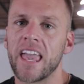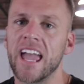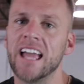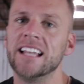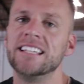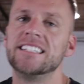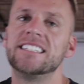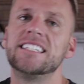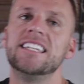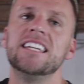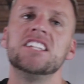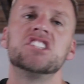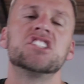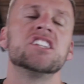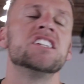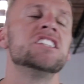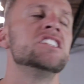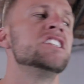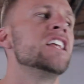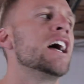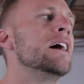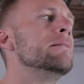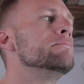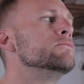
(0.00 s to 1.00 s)
and
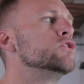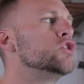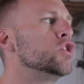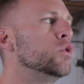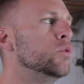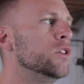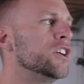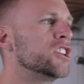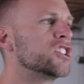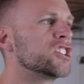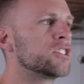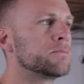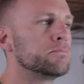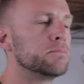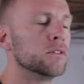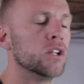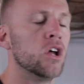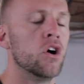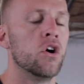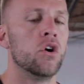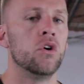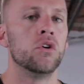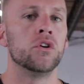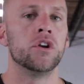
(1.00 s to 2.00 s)
teaching them to
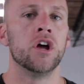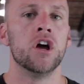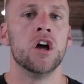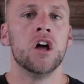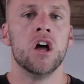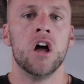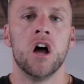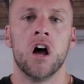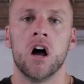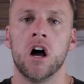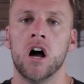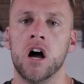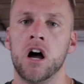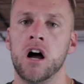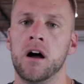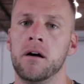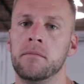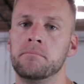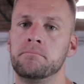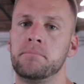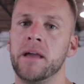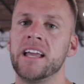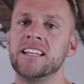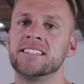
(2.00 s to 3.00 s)
explode
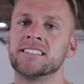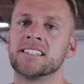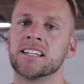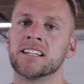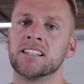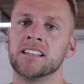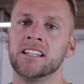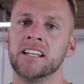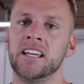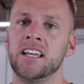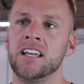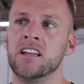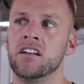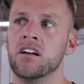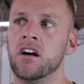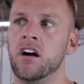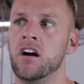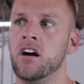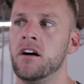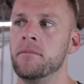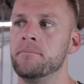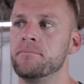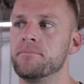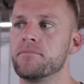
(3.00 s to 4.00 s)
uh, basically
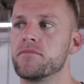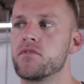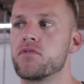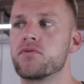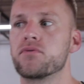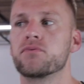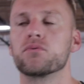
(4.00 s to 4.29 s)
um,